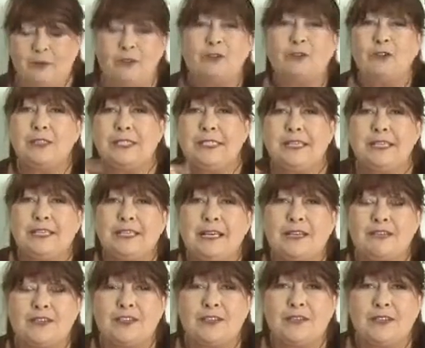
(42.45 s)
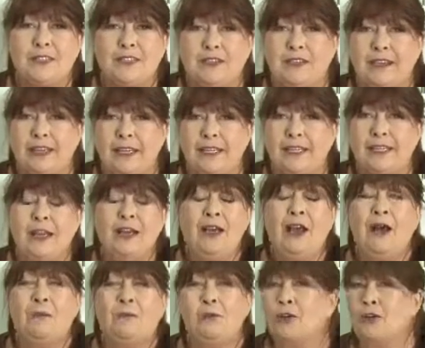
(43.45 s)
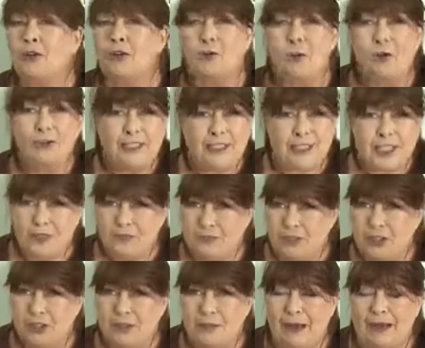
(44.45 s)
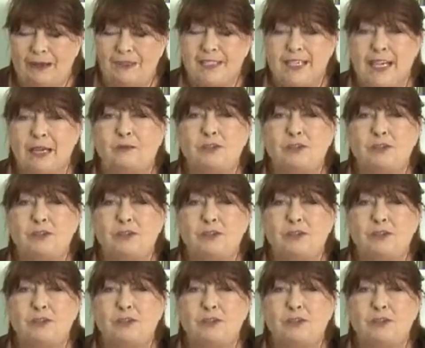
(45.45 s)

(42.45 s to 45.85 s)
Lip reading: We've got the details on the screen. I'm not going to worry too much about it.